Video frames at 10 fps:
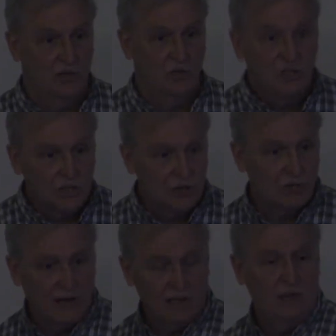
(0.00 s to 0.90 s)
which is
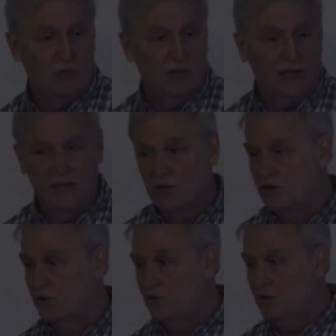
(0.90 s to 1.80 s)
directly related
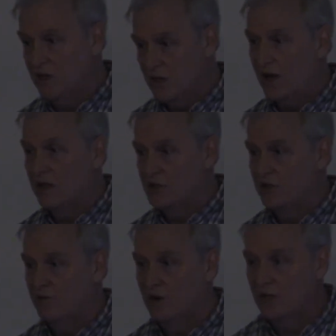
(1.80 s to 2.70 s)
to the ecology
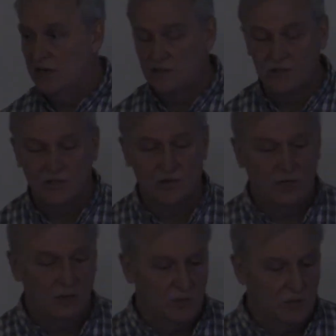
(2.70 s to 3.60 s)
of our lakes and
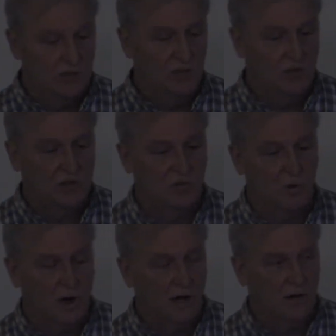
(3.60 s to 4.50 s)
streams and to the use of
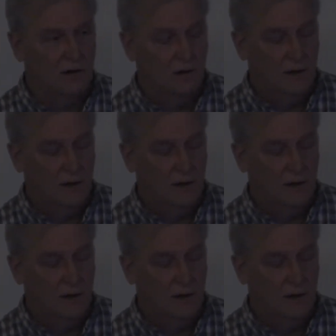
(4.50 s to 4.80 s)
water.